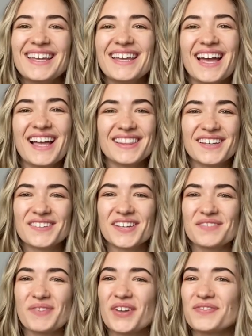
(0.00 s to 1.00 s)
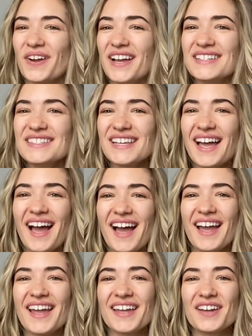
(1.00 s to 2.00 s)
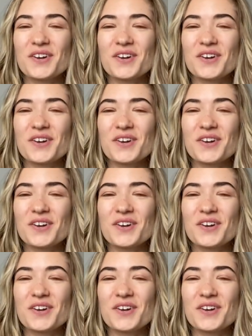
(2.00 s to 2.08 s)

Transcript: Hello there, my friend. I